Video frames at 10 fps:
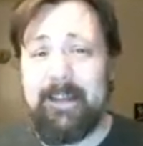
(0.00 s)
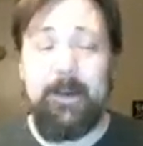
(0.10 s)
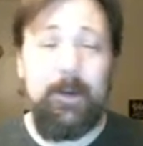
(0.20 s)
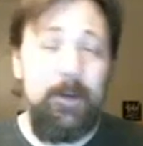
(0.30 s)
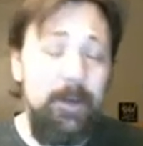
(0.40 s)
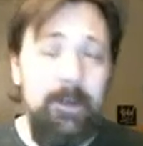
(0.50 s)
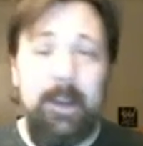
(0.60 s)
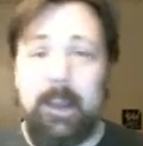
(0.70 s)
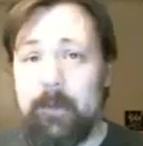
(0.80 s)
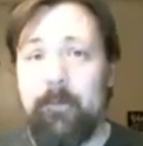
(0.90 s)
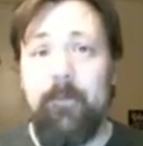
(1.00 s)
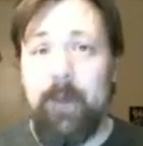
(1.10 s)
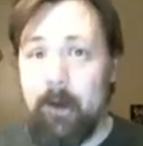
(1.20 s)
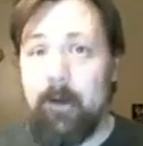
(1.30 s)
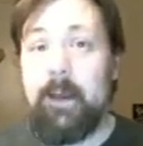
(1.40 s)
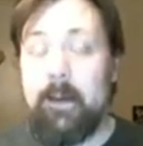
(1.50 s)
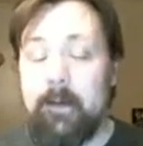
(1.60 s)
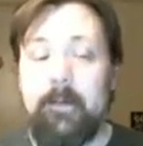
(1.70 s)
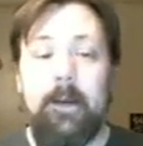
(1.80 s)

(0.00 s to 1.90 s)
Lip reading: So it can vary,